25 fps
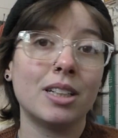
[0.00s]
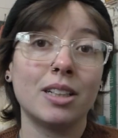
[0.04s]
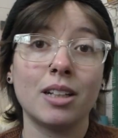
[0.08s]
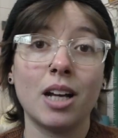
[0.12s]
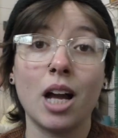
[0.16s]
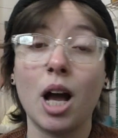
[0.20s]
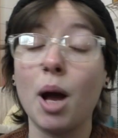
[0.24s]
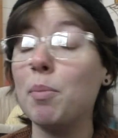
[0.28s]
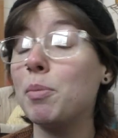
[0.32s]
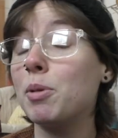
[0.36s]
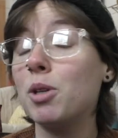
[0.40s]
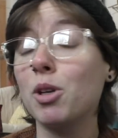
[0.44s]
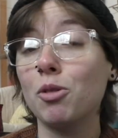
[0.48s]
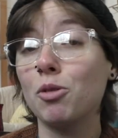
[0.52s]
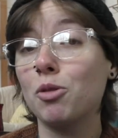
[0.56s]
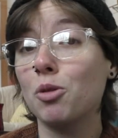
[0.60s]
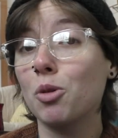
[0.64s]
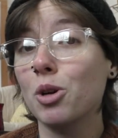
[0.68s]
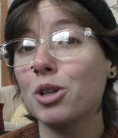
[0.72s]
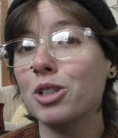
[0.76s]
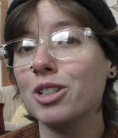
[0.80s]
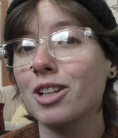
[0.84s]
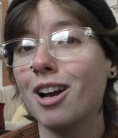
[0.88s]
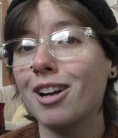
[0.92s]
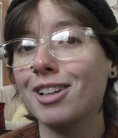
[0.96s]
up to
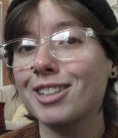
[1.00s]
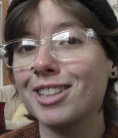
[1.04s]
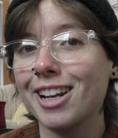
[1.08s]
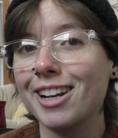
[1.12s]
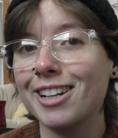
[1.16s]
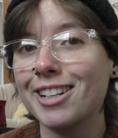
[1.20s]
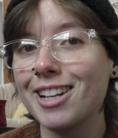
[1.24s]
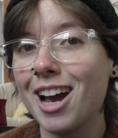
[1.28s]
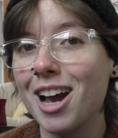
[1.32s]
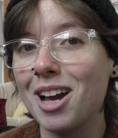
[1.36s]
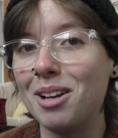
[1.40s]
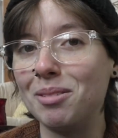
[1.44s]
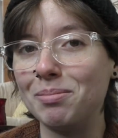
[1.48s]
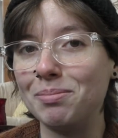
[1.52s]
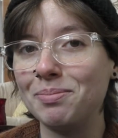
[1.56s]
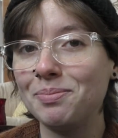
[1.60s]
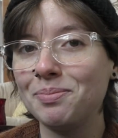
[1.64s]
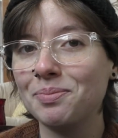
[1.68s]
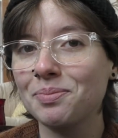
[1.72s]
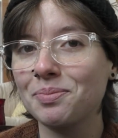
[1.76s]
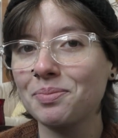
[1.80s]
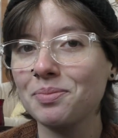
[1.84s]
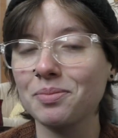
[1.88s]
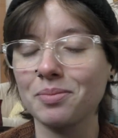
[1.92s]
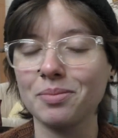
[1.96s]
4 socks at a time
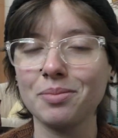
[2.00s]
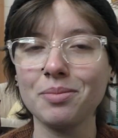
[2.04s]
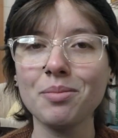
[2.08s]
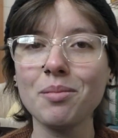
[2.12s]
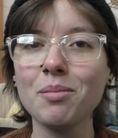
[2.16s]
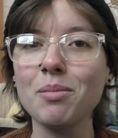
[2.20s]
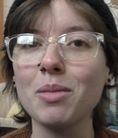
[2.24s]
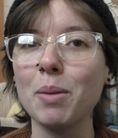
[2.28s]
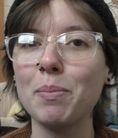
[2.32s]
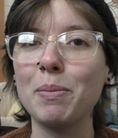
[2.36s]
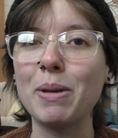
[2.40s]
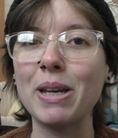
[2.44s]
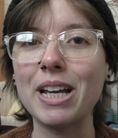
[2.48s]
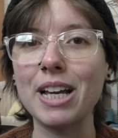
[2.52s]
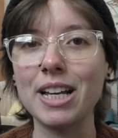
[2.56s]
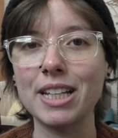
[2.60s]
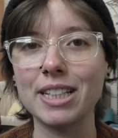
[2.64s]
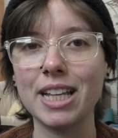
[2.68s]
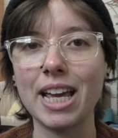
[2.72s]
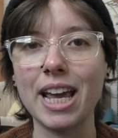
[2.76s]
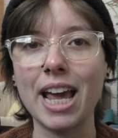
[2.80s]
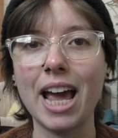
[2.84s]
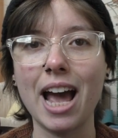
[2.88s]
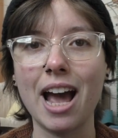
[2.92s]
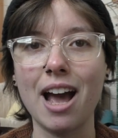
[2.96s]
because
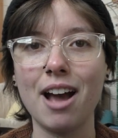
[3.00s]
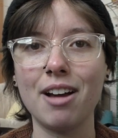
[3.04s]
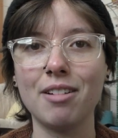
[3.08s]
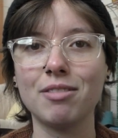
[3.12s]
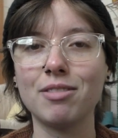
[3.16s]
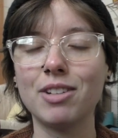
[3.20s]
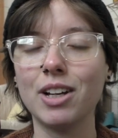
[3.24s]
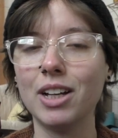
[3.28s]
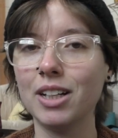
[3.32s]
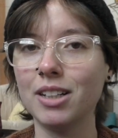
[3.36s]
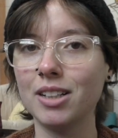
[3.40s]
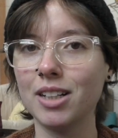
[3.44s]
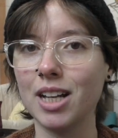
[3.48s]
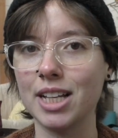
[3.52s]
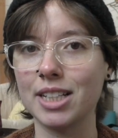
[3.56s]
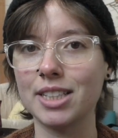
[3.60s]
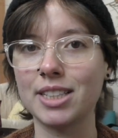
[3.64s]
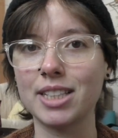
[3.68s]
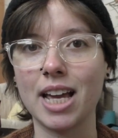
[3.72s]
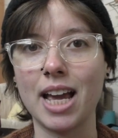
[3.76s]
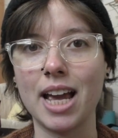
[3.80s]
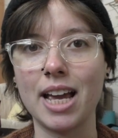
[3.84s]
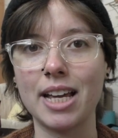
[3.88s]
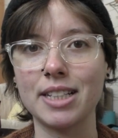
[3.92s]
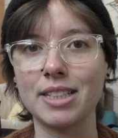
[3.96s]
I have a
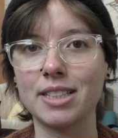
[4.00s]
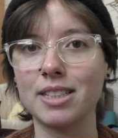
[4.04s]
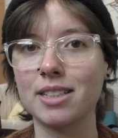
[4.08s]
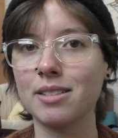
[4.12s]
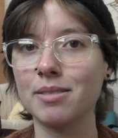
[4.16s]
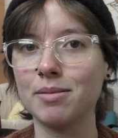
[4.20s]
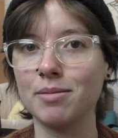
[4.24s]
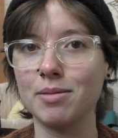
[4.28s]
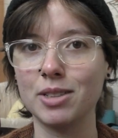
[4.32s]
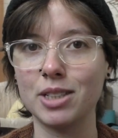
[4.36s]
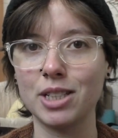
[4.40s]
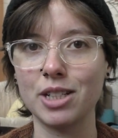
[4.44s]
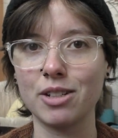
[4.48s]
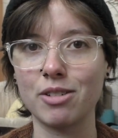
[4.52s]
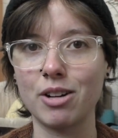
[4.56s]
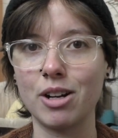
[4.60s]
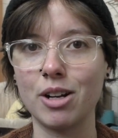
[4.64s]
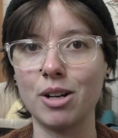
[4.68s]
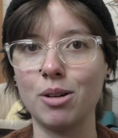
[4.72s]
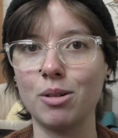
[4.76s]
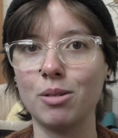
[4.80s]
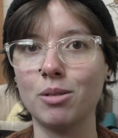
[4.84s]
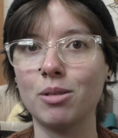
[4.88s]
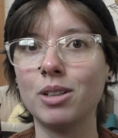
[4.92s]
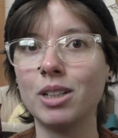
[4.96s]
size
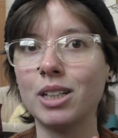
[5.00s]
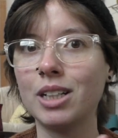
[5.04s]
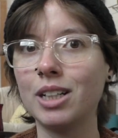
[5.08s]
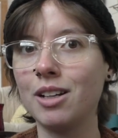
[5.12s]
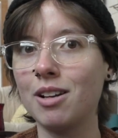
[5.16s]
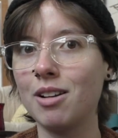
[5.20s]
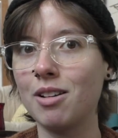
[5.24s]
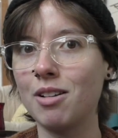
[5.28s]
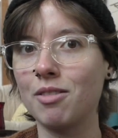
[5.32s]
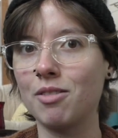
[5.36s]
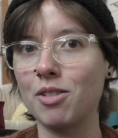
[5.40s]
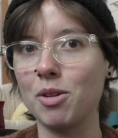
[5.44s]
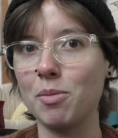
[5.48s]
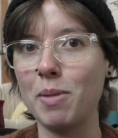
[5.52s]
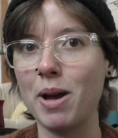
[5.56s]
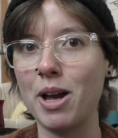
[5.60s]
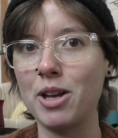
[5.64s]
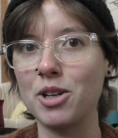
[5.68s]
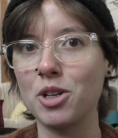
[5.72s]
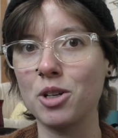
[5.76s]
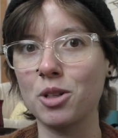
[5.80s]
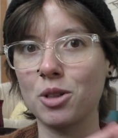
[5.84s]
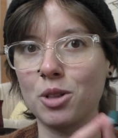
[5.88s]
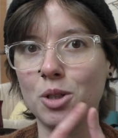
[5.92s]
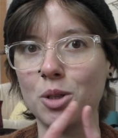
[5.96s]
0 for
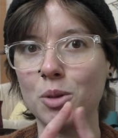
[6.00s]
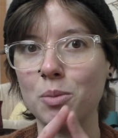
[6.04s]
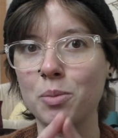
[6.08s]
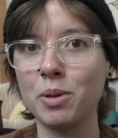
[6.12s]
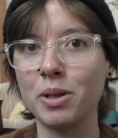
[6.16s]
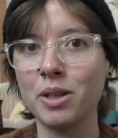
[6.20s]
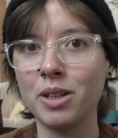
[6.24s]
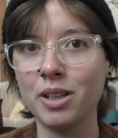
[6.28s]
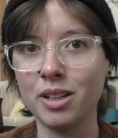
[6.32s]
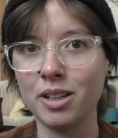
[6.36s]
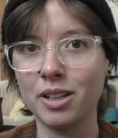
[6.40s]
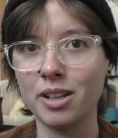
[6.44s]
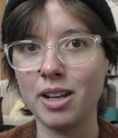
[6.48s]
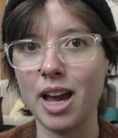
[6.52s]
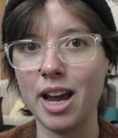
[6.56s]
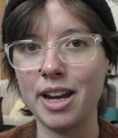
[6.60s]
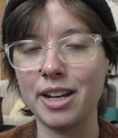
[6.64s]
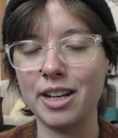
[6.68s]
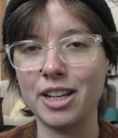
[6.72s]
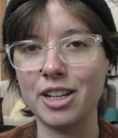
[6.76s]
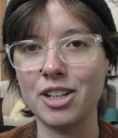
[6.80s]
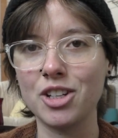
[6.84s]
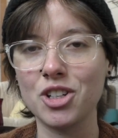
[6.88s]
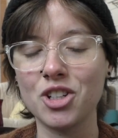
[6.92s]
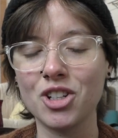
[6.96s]
magic loop,
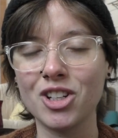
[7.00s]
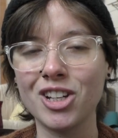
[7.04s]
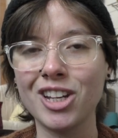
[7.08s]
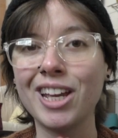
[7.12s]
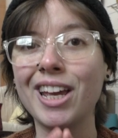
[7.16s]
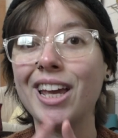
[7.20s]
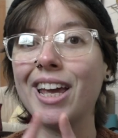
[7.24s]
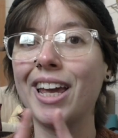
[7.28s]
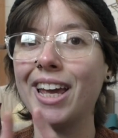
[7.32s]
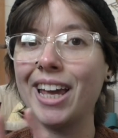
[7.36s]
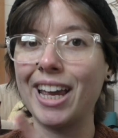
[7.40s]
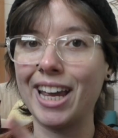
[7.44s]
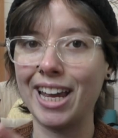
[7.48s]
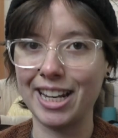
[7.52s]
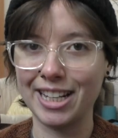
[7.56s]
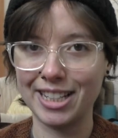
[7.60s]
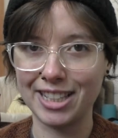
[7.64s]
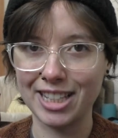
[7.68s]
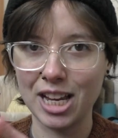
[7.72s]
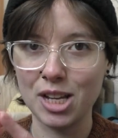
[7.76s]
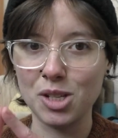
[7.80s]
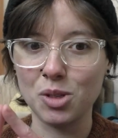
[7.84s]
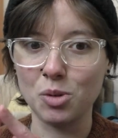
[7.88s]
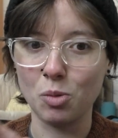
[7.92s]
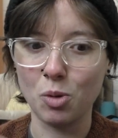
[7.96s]
9-inch, and a
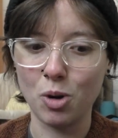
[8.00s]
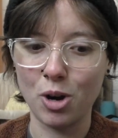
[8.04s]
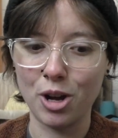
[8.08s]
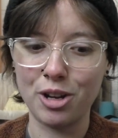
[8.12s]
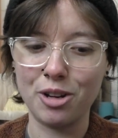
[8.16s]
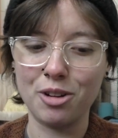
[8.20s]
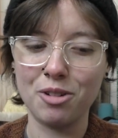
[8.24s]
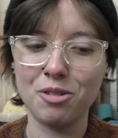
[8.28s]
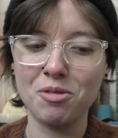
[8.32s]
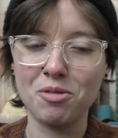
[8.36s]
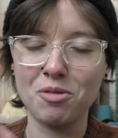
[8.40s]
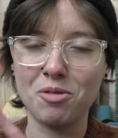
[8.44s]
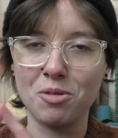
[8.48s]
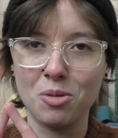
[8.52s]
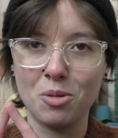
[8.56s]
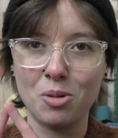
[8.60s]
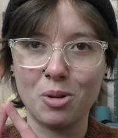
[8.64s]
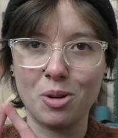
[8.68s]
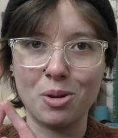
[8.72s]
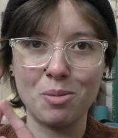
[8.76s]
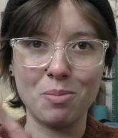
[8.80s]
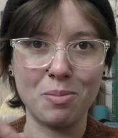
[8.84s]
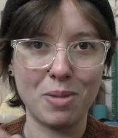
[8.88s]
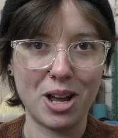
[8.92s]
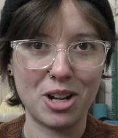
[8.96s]
size 1
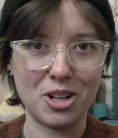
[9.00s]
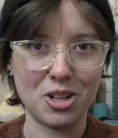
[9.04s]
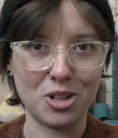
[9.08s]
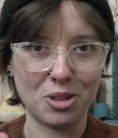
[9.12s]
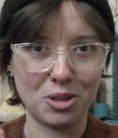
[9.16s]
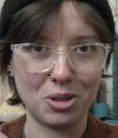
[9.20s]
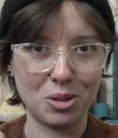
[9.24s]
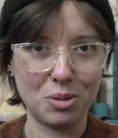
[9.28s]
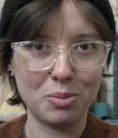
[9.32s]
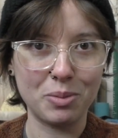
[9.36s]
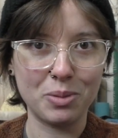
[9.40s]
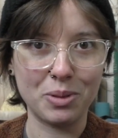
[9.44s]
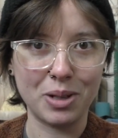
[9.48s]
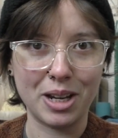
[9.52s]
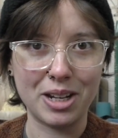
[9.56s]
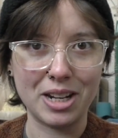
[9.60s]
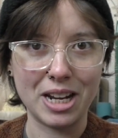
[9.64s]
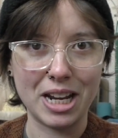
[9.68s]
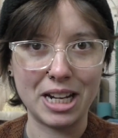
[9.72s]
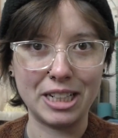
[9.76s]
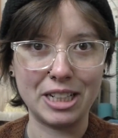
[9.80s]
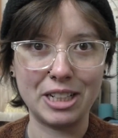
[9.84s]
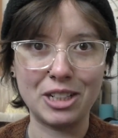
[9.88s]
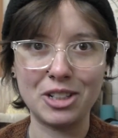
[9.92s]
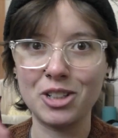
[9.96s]
for magic loop and
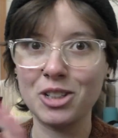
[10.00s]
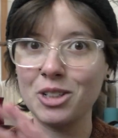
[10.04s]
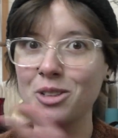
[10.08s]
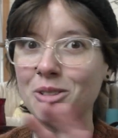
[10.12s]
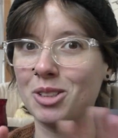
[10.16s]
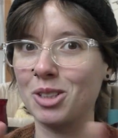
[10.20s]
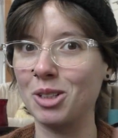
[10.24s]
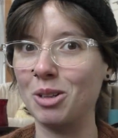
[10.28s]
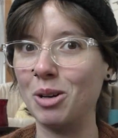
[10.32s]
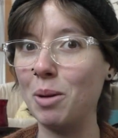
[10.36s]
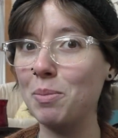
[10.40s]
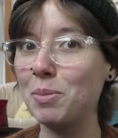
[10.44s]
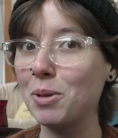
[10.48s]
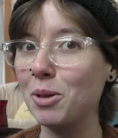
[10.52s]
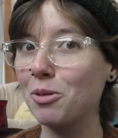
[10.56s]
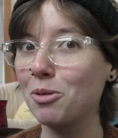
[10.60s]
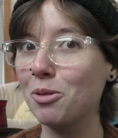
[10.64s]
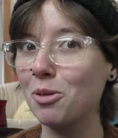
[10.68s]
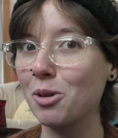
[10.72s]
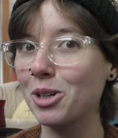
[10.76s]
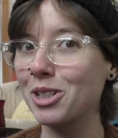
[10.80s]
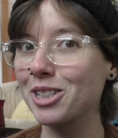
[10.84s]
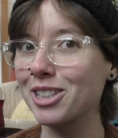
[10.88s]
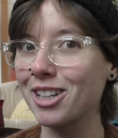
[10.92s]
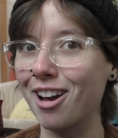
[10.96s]
9-inch. So up to
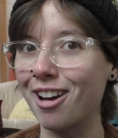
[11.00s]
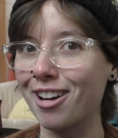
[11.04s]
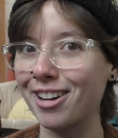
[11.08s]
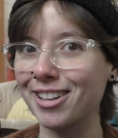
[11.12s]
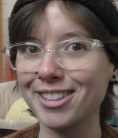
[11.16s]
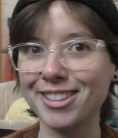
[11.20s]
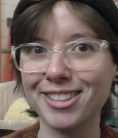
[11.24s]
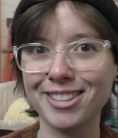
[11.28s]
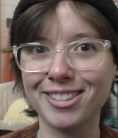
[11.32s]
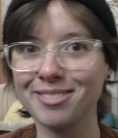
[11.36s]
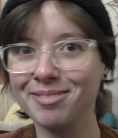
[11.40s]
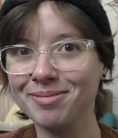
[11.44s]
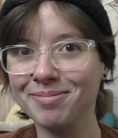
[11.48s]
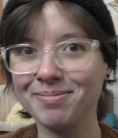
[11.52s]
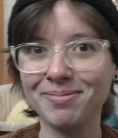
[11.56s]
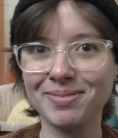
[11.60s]
4 socks.